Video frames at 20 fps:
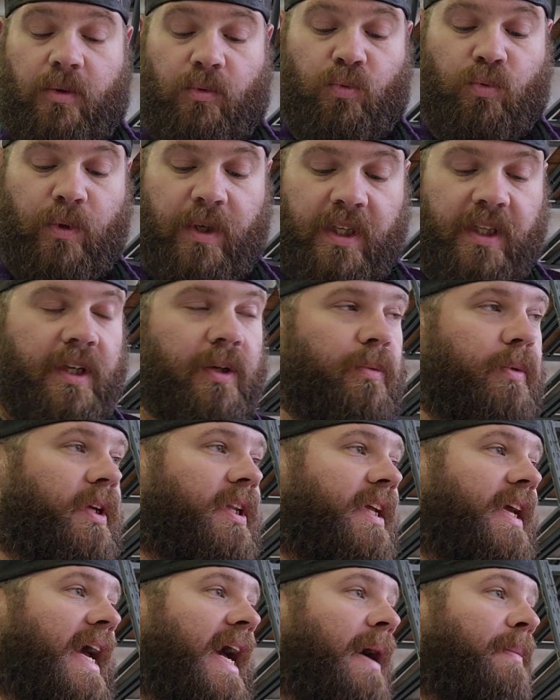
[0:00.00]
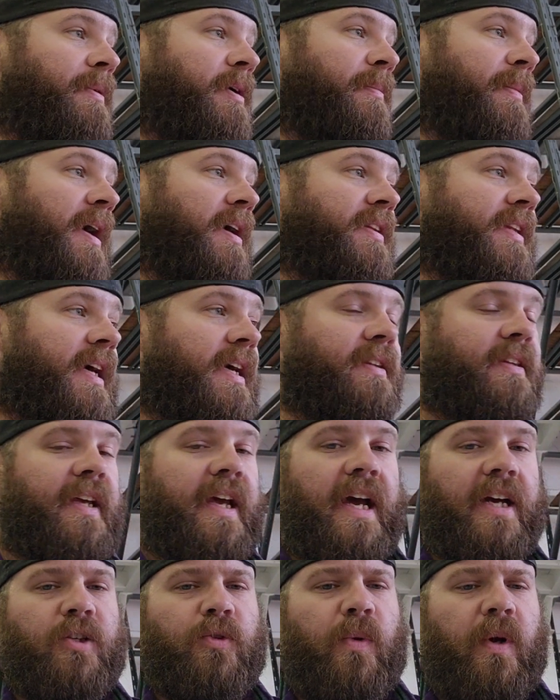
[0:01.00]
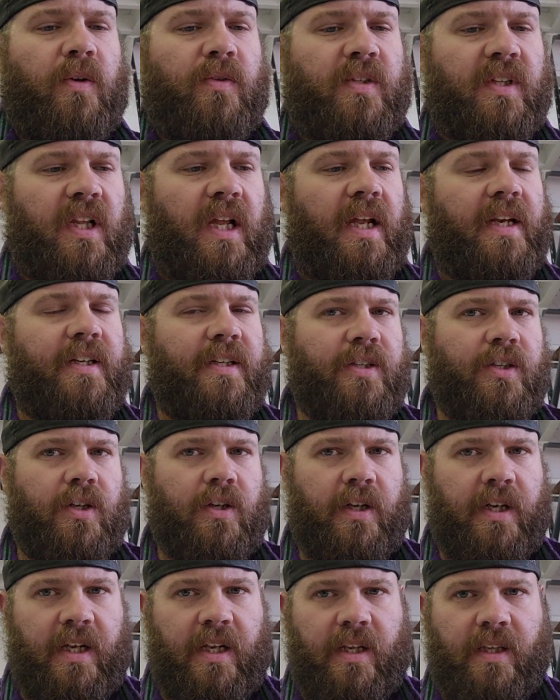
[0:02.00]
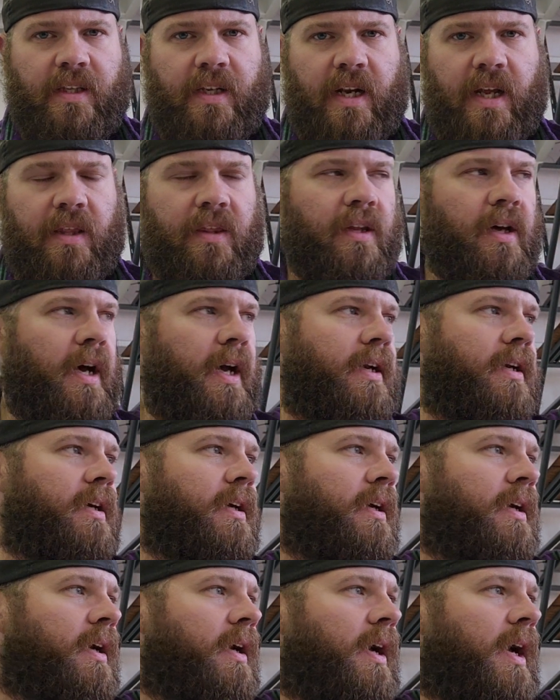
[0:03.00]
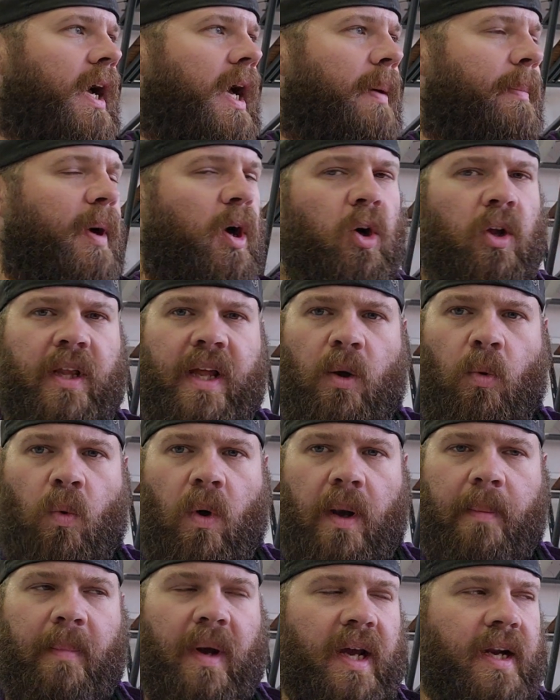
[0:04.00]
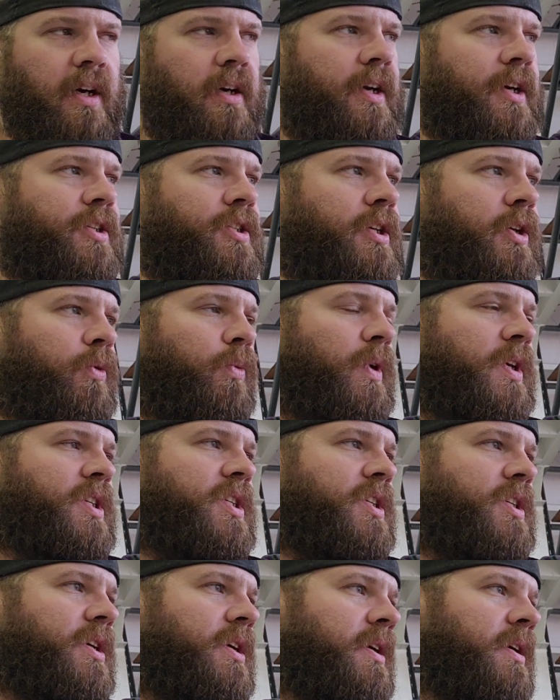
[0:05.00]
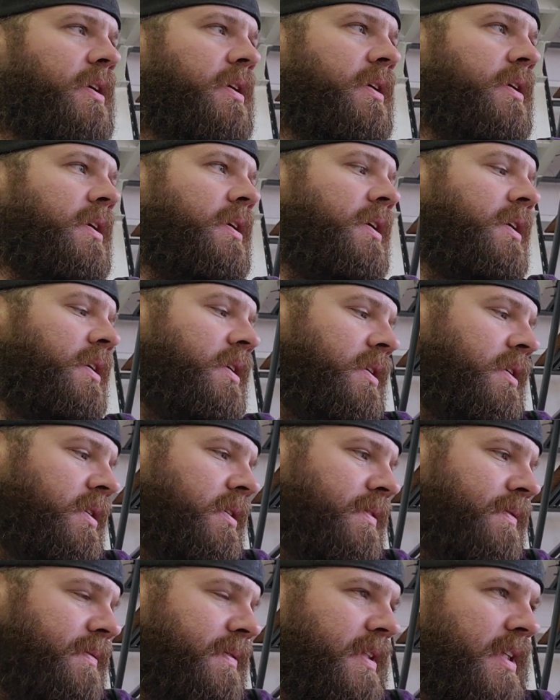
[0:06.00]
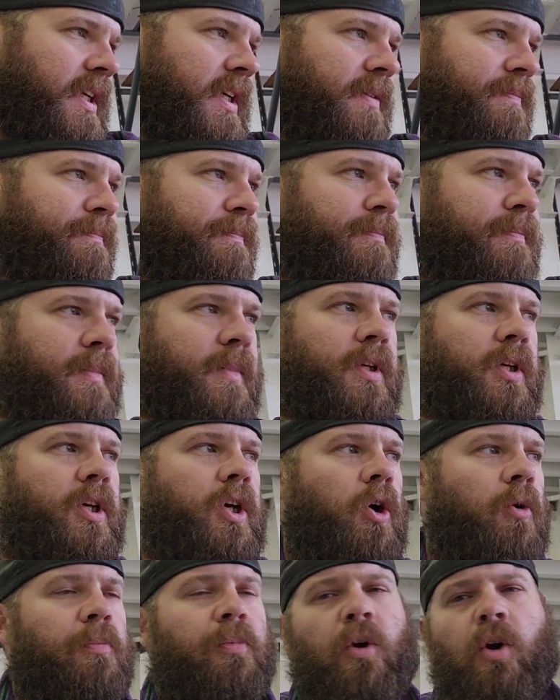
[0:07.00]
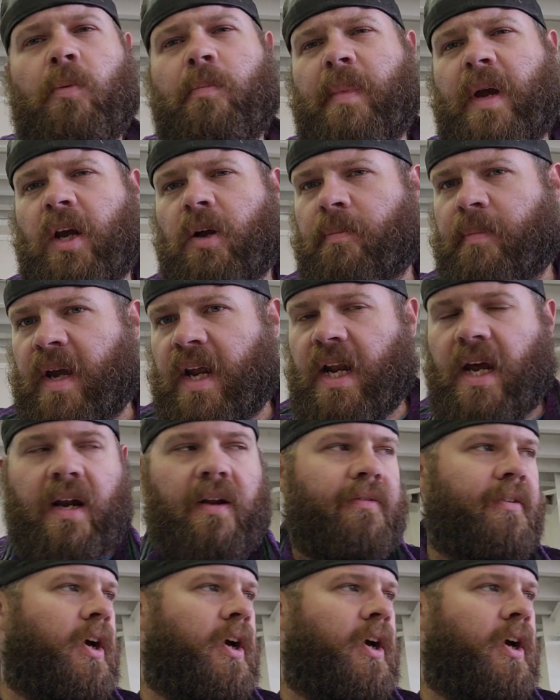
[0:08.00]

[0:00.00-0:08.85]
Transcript: really happy about that. The actuator is a lot easier to get in than I thought. I only have one minor issue, which the GoPro may or may not have